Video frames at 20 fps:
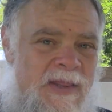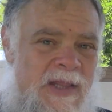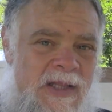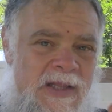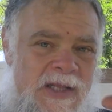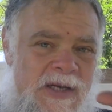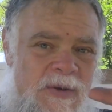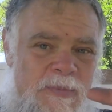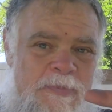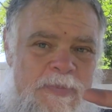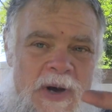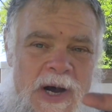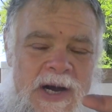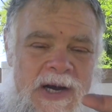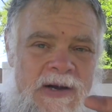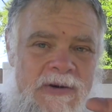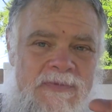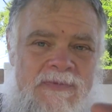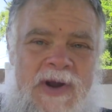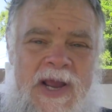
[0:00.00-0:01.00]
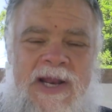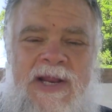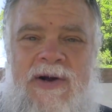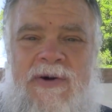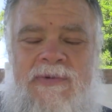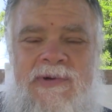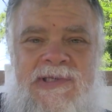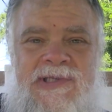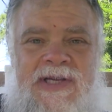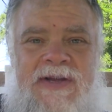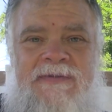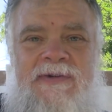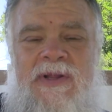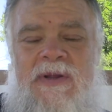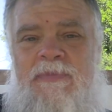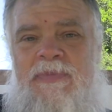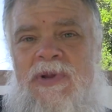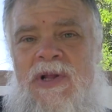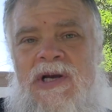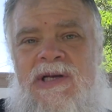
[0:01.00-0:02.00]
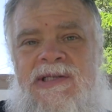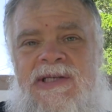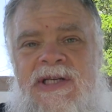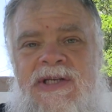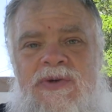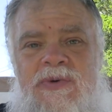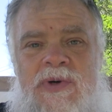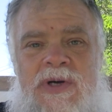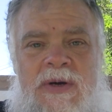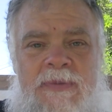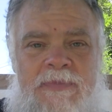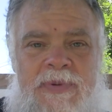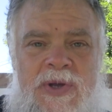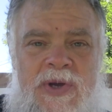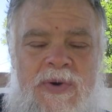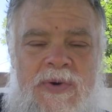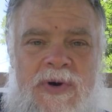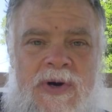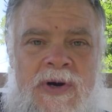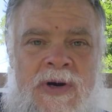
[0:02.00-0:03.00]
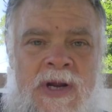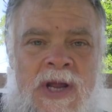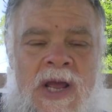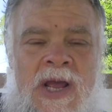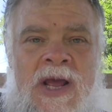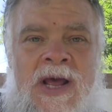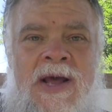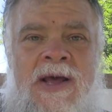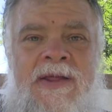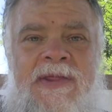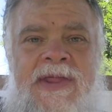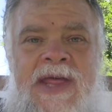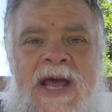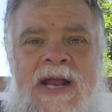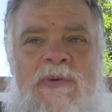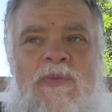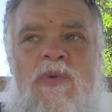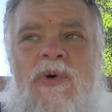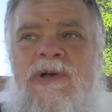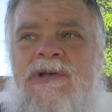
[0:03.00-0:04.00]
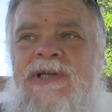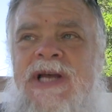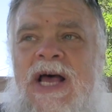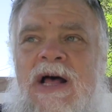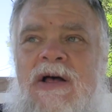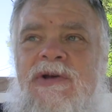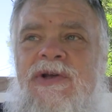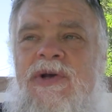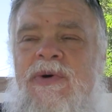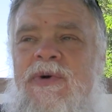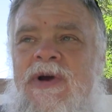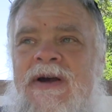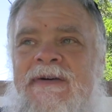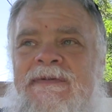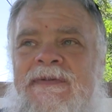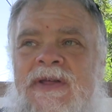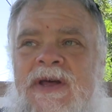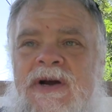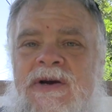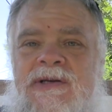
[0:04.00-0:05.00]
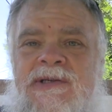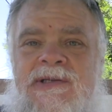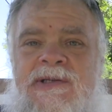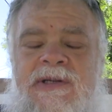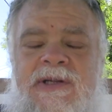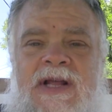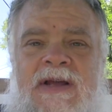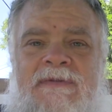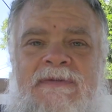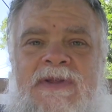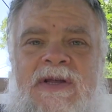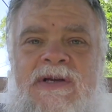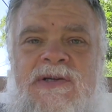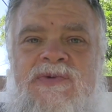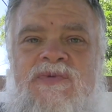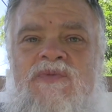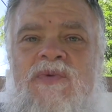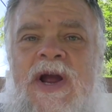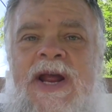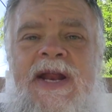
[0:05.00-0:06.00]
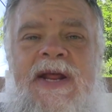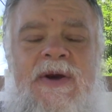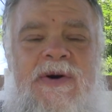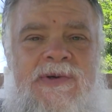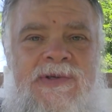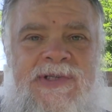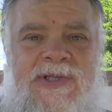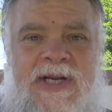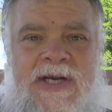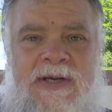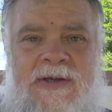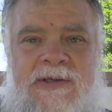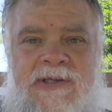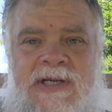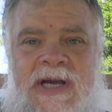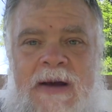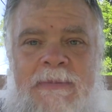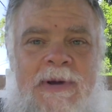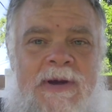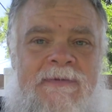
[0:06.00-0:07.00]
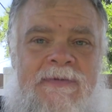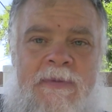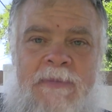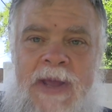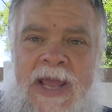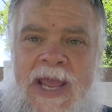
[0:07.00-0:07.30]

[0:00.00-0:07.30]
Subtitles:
little bug radio receiver that plugs into a computer that will tell you if there's radio signals coming from